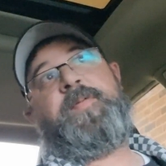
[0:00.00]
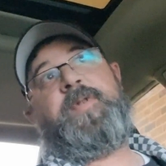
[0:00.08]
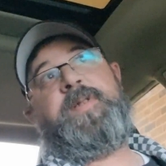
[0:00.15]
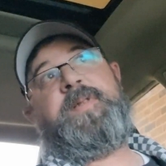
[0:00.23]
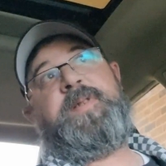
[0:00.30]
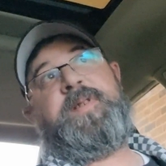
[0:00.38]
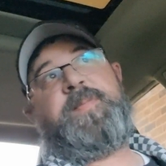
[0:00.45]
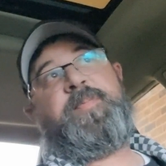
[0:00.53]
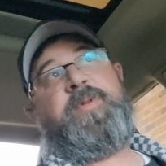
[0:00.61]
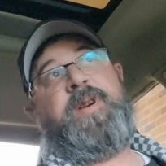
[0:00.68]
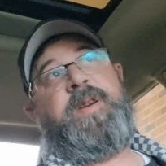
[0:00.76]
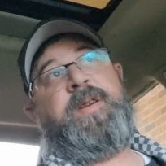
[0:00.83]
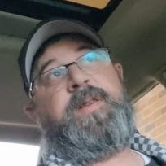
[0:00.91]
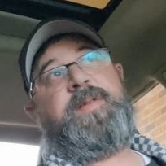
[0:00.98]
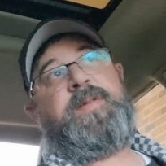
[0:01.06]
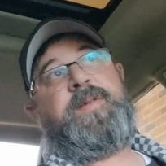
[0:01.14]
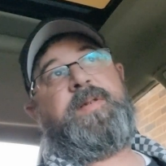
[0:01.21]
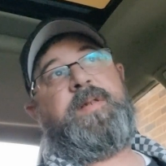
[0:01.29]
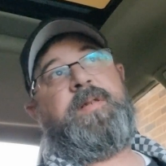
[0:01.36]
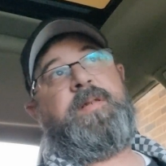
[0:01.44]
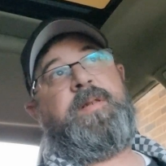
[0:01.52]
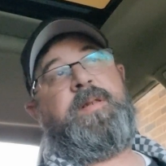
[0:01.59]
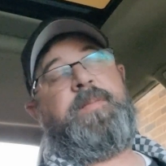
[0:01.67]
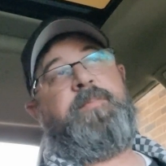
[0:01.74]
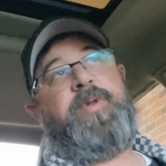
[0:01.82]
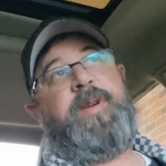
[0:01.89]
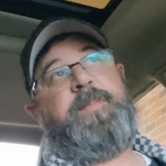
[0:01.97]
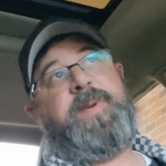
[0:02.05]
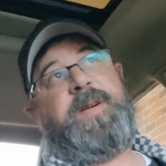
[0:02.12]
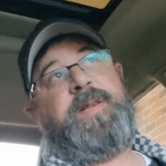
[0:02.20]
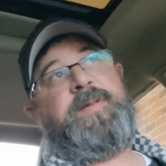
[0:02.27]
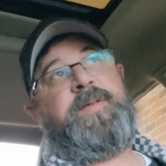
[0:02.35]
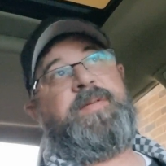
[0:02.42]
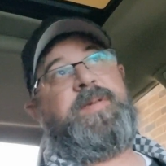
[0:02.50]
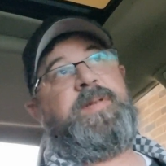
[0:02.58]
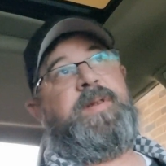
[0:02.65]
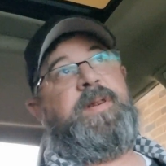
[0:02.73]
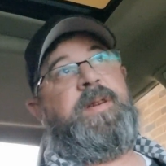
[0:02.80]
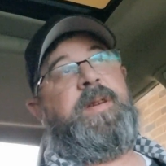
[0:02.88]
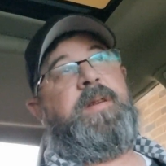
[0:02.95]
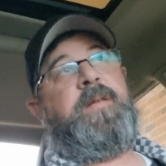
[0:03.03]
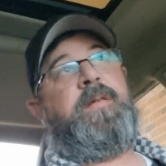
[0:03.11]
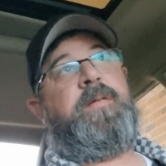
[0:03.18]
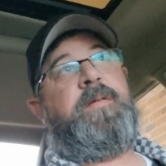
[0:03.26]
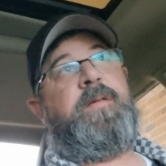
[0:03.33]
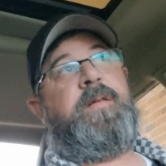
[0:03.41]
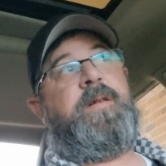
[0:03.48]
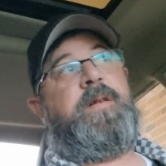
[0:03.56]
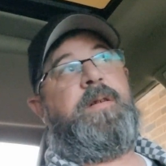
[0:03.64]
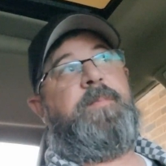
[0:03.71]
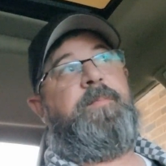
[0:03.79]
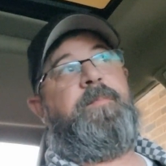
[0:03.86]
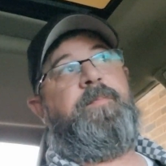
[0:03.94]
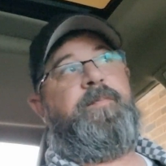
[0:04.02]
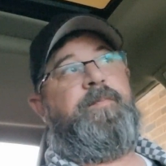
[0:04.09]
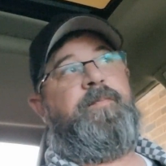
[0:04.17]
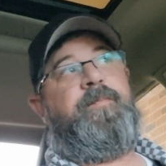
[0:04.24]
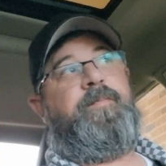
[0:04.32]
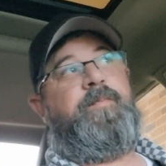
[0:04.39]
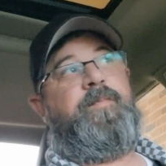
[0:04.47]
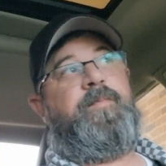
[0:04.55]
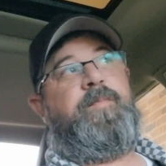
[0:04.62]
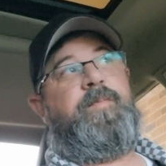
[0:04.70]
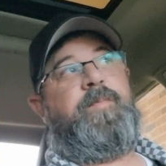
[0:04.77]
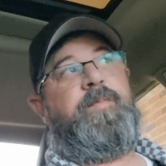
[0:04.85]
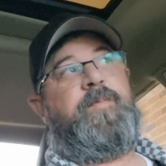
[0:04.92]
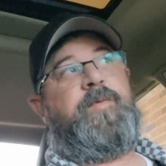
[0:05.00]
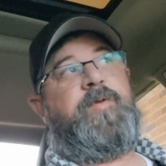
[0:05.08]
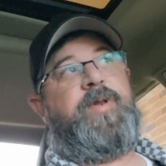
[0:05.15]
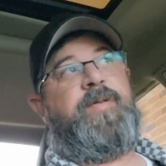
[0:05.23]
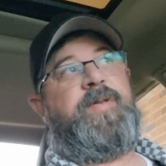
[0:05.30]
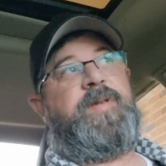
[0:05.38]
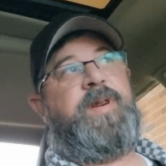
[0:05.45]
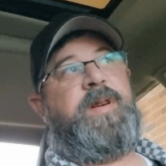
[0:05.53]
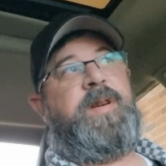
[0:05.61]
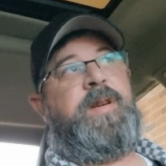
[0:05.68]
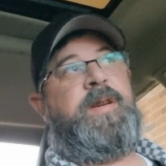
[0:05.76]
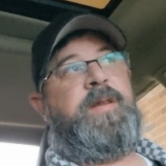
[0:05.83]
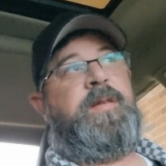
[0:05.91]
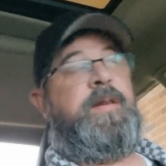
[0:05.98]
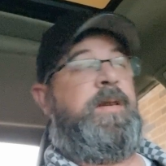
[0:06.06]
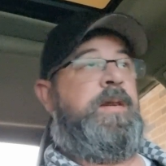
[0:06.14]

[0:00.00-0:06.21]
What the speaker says: front disc brakes, brake pads, obviously, uh, driver's side